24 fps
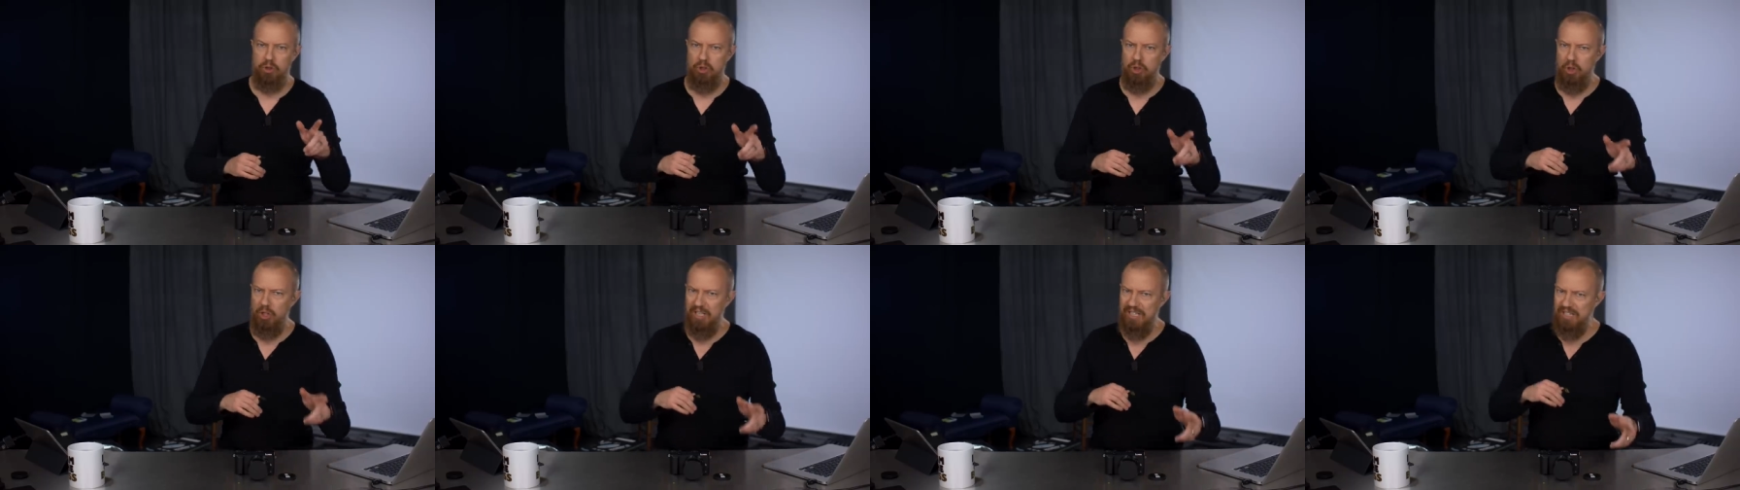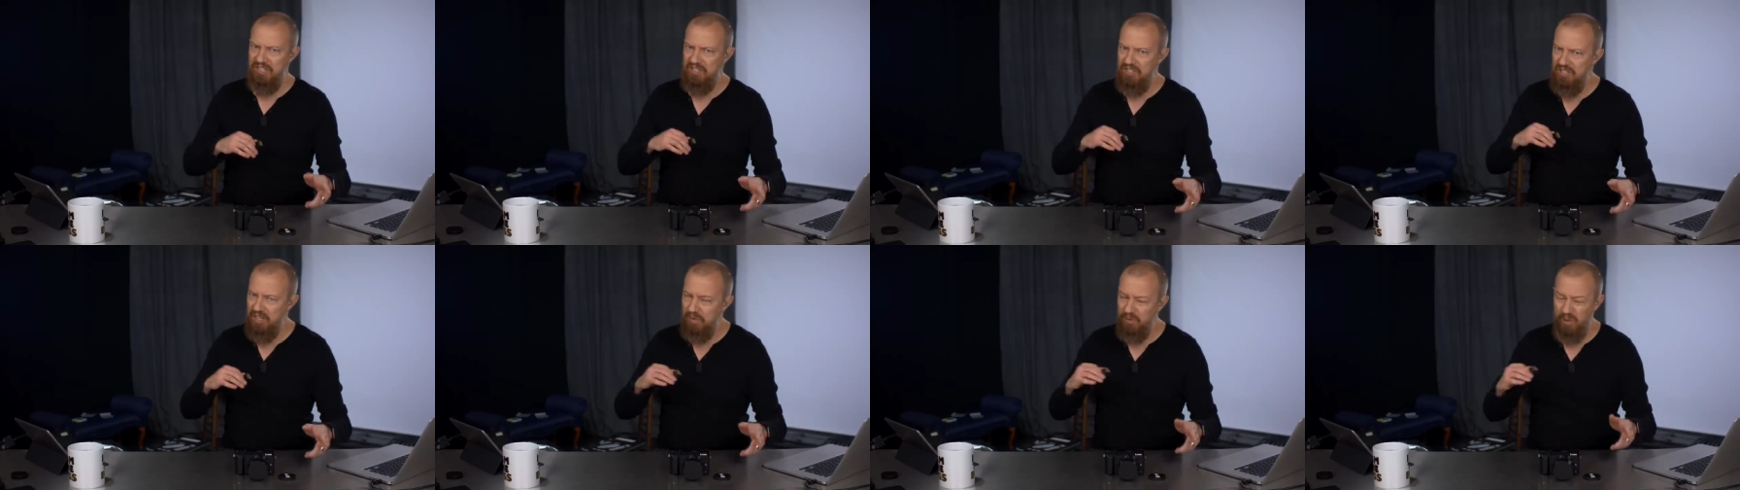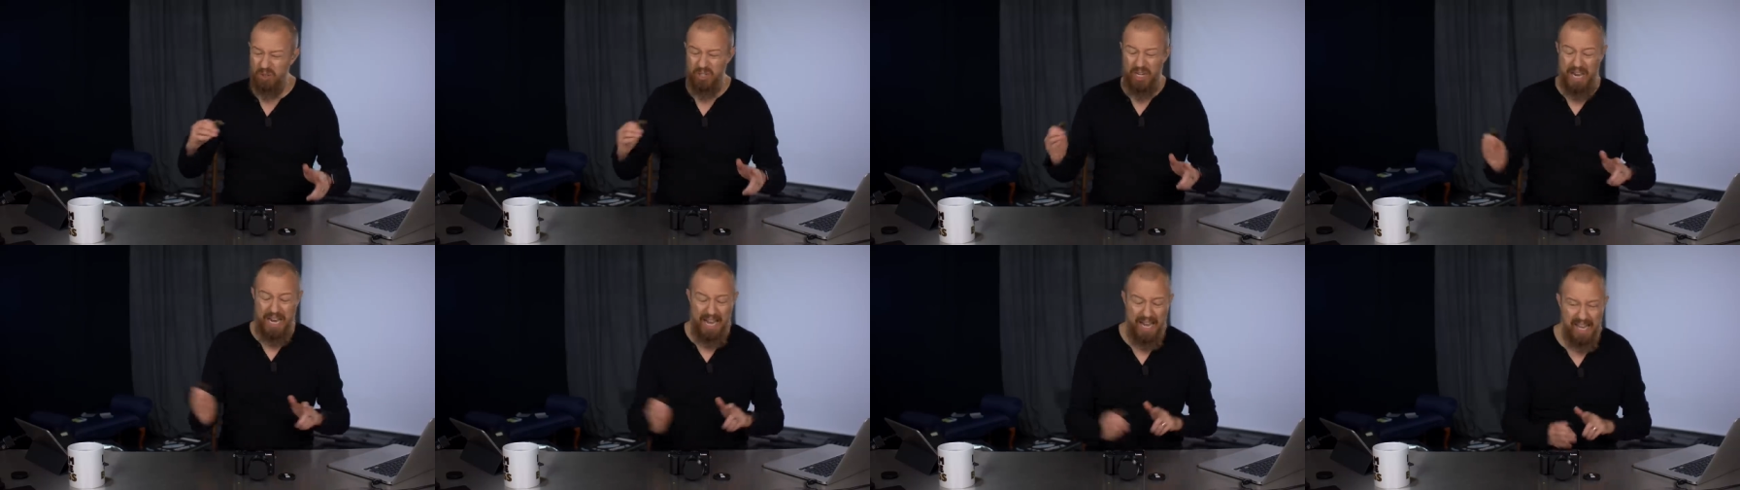going to see if
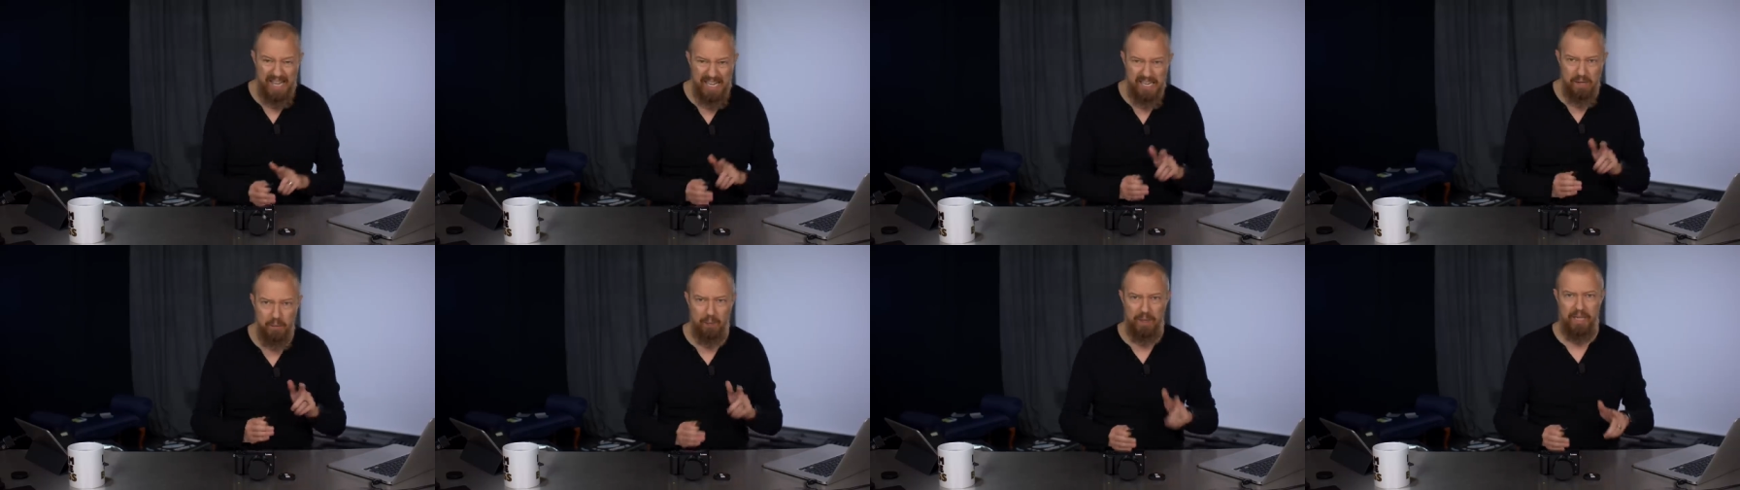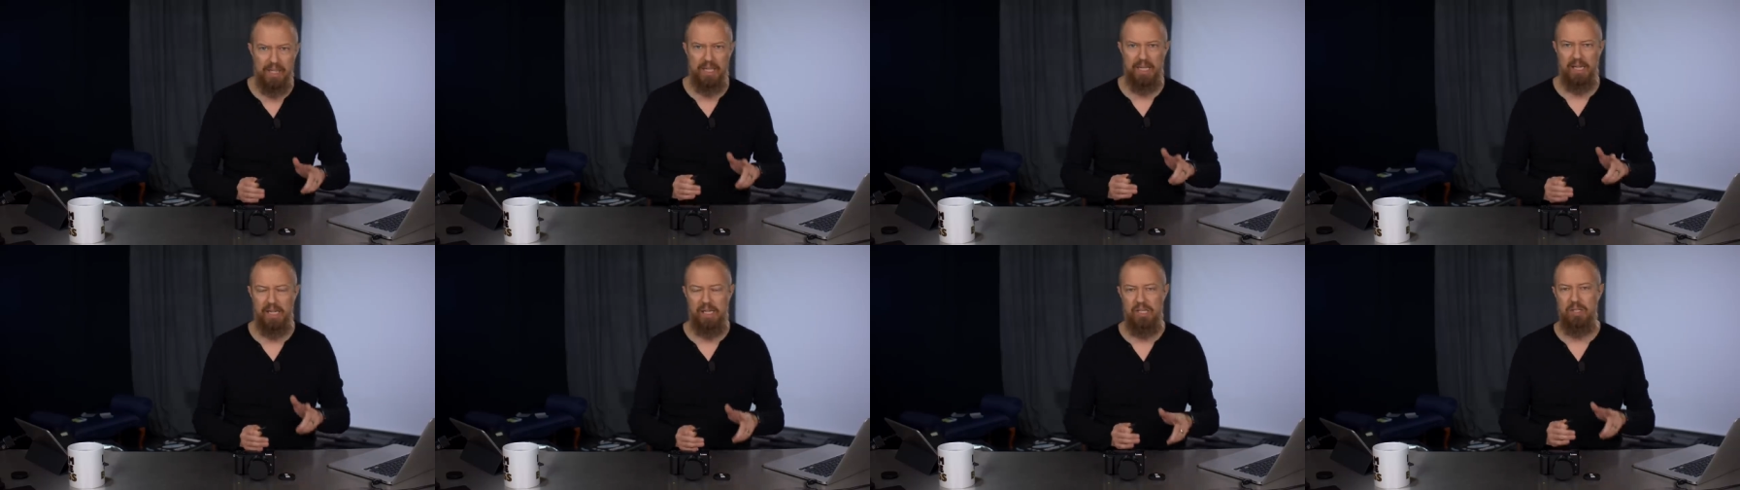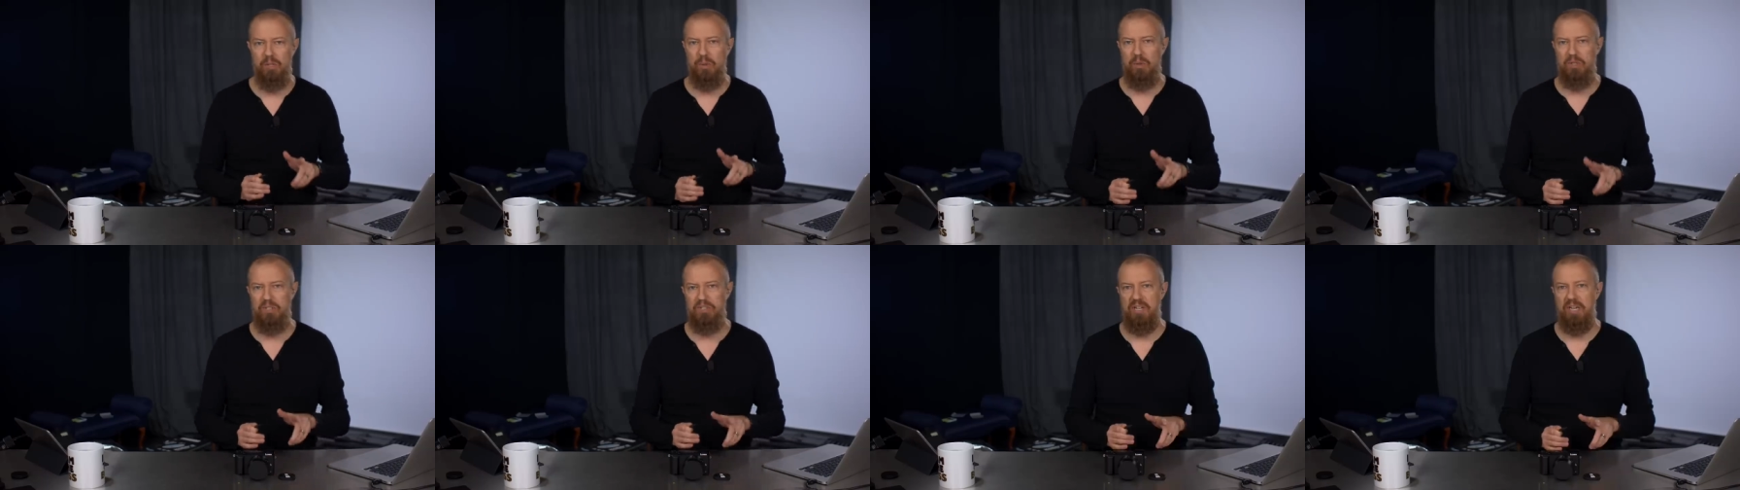there's any way that I can
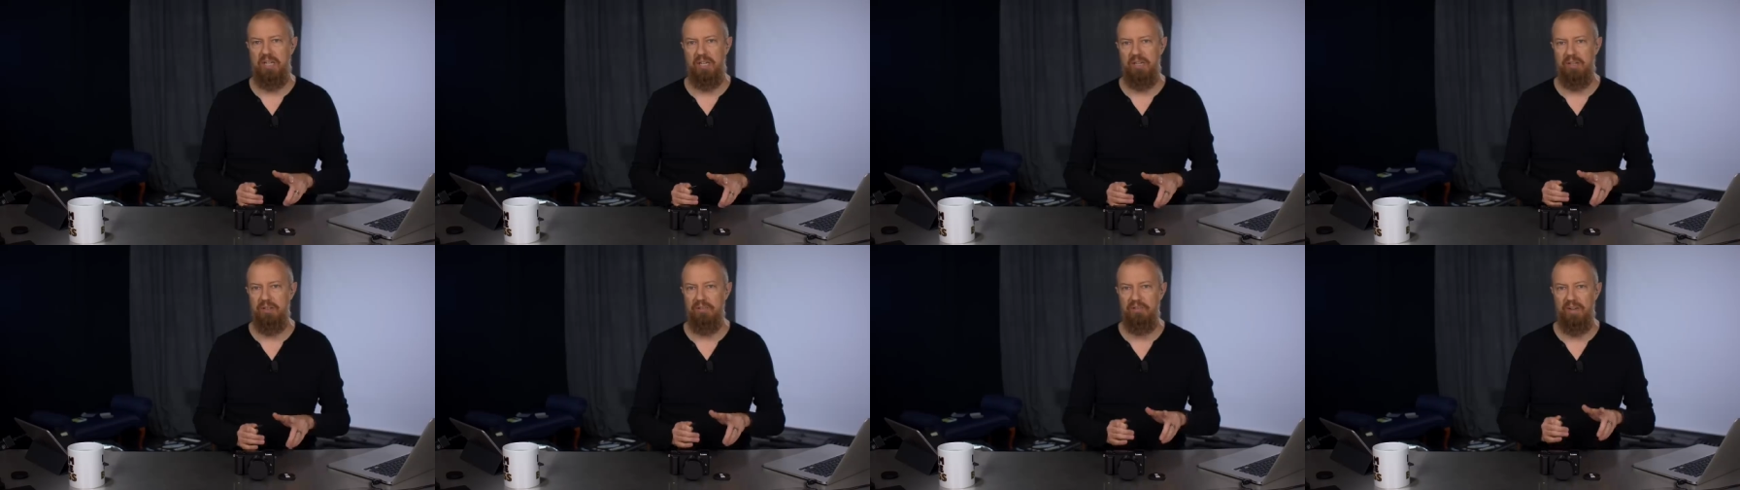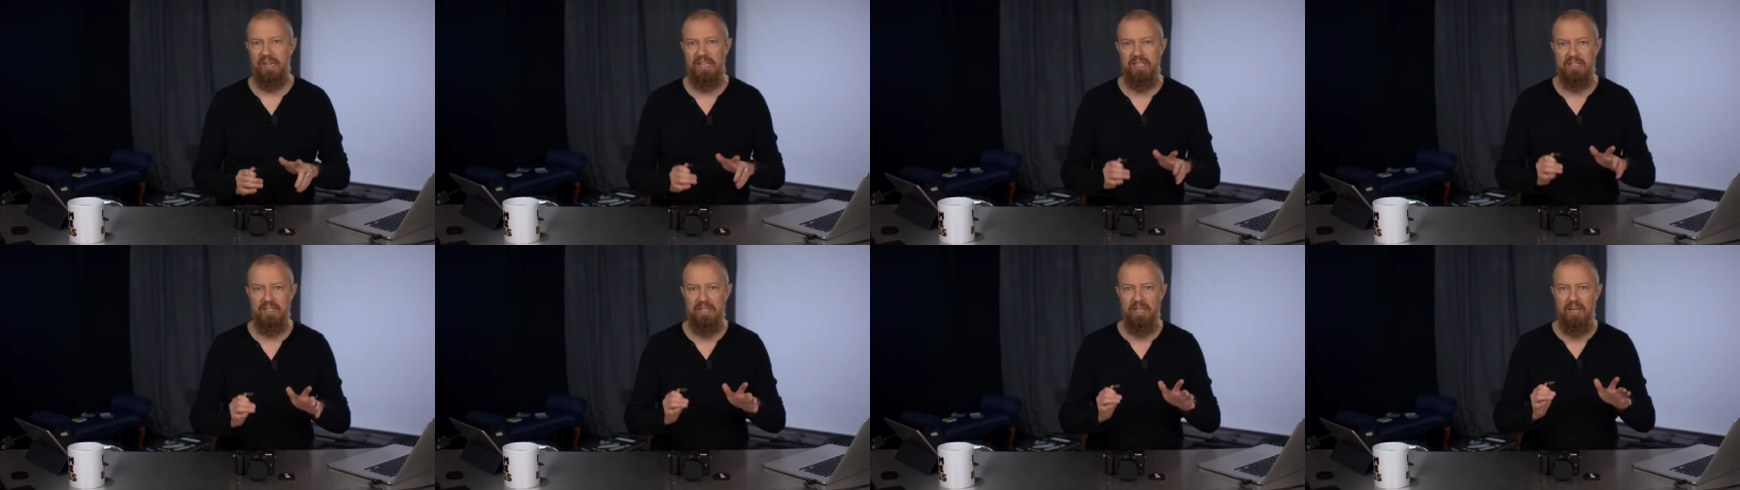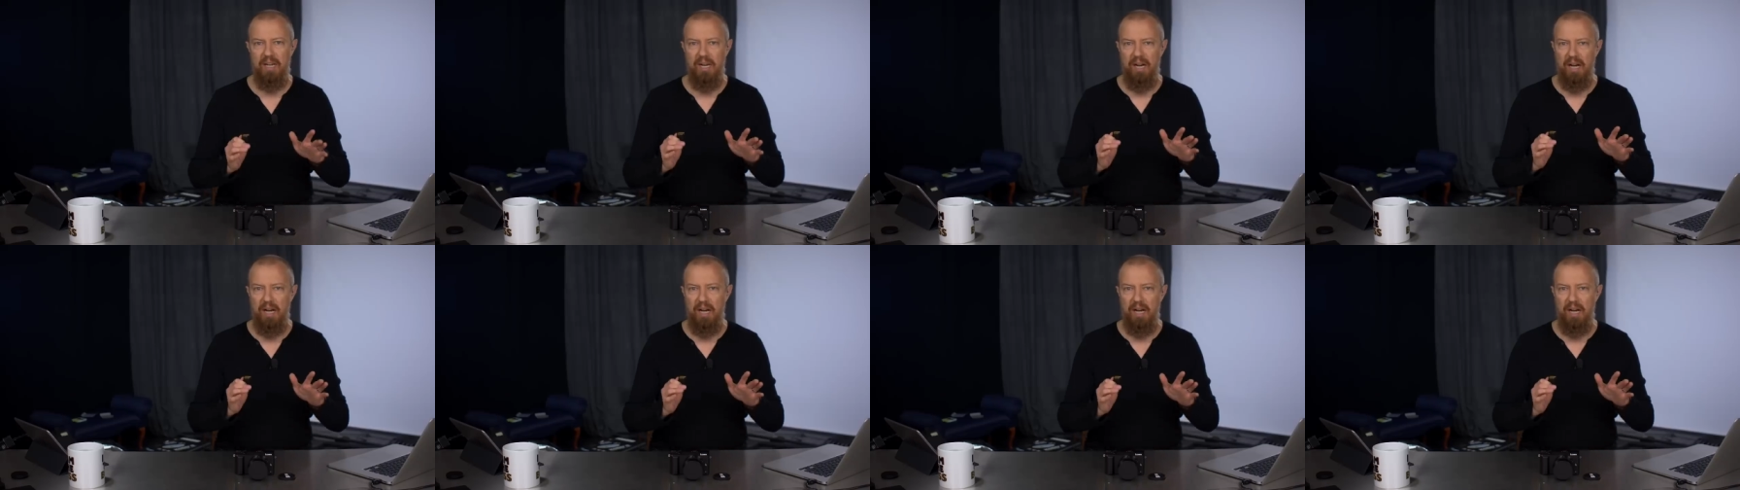do a second event.